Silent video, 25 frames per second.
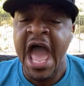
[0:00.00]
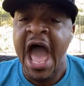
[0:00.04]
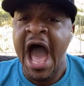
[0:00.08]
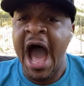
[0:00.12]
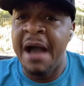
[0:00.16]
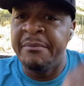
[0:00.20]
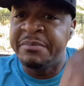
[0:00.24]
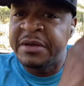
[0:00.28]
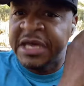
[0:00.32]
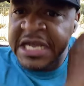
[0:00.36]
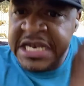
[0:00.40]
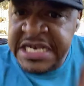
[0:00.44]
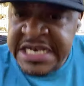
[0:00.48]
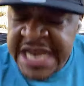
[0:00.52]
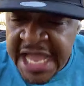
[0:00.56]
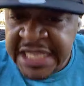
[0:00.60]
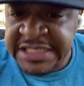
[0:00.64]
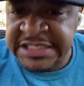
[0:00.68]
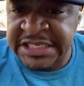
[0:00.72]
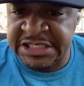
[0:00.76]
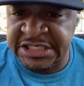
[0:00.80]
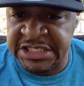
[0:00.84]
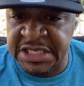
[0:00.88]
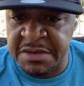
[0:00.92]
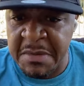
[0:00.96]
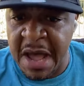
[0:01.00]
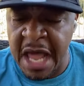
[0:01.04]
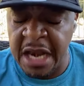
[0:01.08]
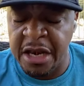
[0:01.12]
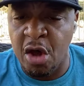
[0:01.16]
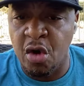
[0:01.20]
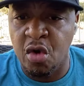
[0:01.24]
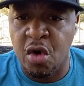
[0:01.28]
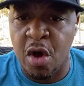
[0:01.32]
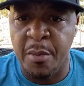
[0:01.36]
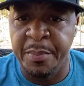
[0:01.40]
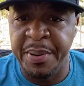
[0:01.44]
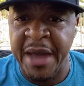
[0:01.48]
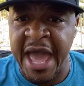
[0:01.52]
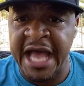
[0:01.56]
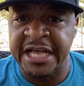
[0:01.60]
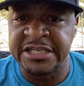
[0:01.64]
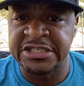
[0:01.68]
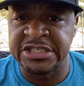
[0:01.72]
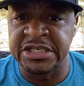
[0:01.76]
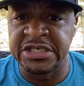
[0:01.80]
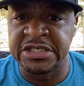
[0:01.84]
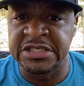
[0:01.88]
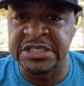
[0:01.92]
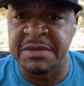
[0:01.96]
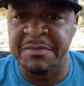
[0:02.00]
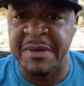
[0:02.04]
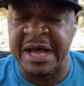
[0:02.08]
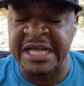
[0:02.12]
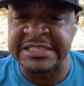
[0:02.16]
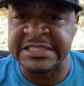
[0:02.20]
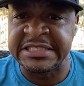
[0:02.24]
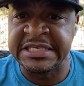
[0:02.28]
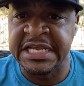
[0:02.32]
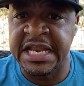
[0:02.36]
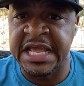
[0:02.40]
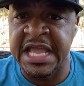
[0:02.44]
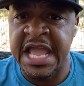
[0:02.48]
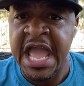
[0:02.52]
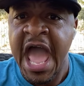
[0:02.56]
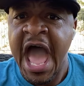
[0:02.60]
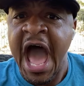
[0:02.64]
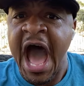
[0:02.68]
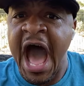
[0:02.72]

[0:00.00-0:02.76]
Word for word: I'm connected to my local pastors in my city.